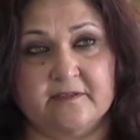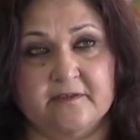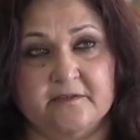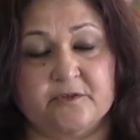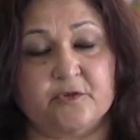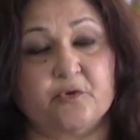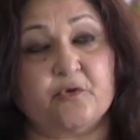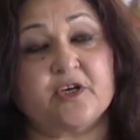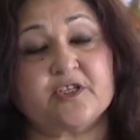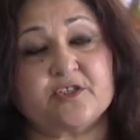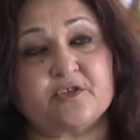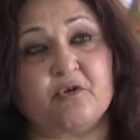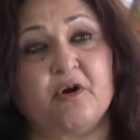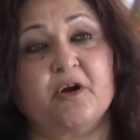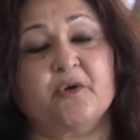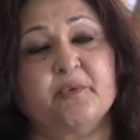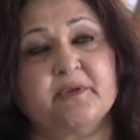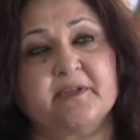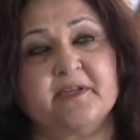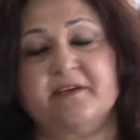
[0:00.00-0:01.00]
So what's
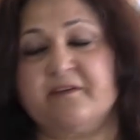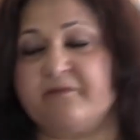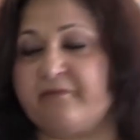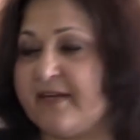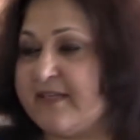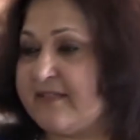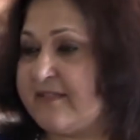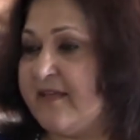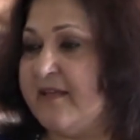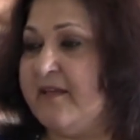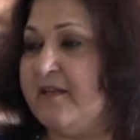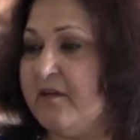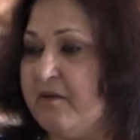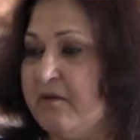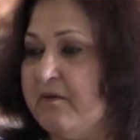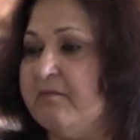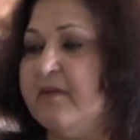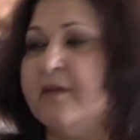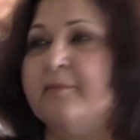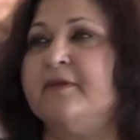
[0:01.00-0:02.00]
wrong with it if I say, you
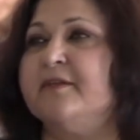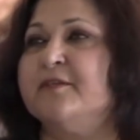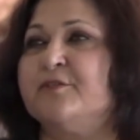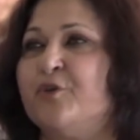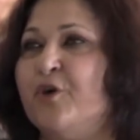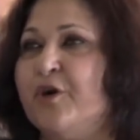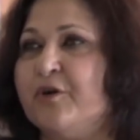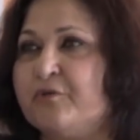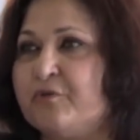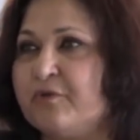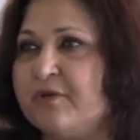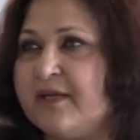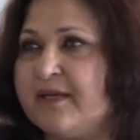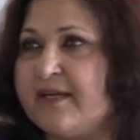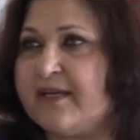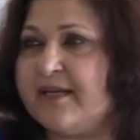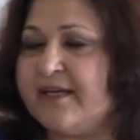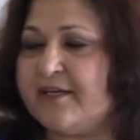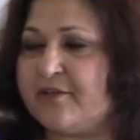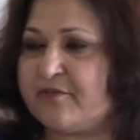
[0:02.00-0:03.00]
know, maybe he's gone to
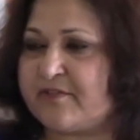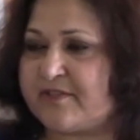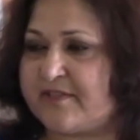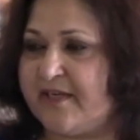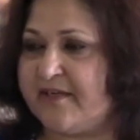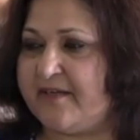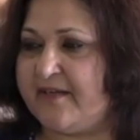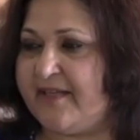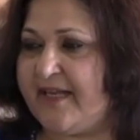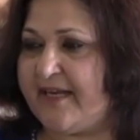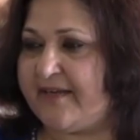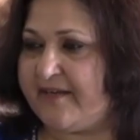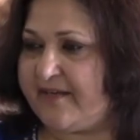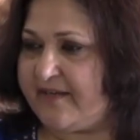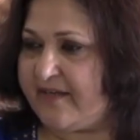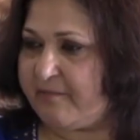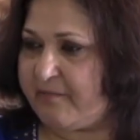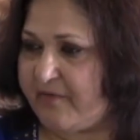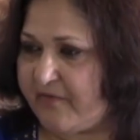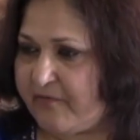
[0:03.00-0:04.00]
England to study like he
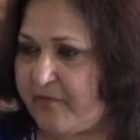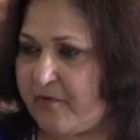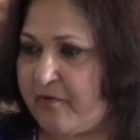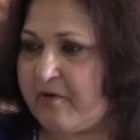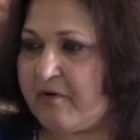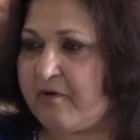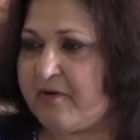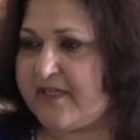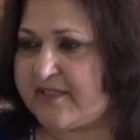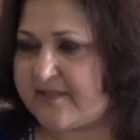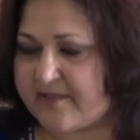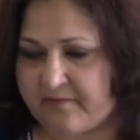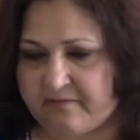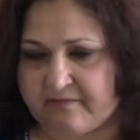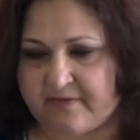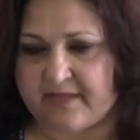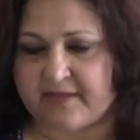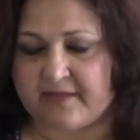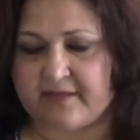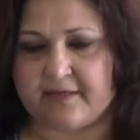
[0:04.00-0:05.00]
did before or he's
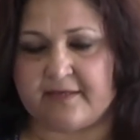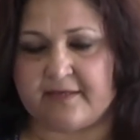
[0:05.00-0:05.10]
somewhere.